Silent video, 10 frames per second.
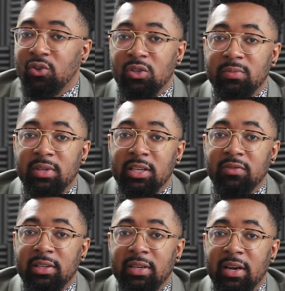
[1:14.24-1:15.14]
sold some
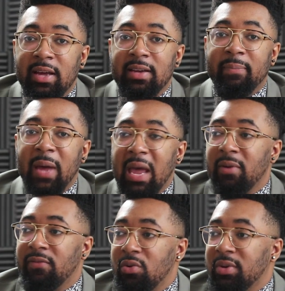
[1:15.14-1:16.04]
tickets right there. The pay
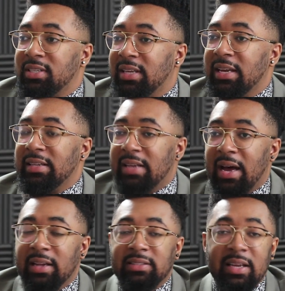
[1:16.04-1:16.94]
per view is ten
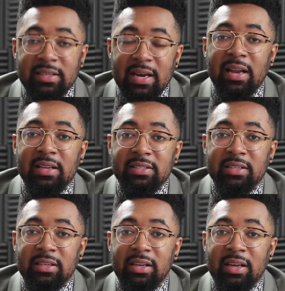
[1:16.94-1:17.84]
dollars. Ten
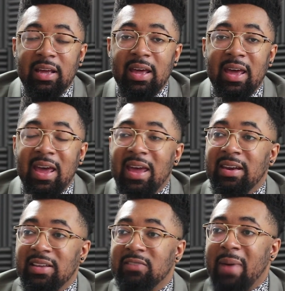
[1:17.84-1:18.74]
dollars,
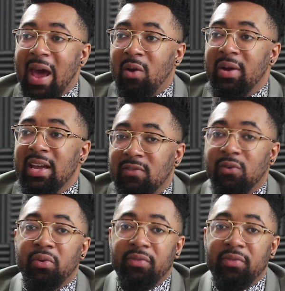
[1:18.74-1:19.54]
and this battle is for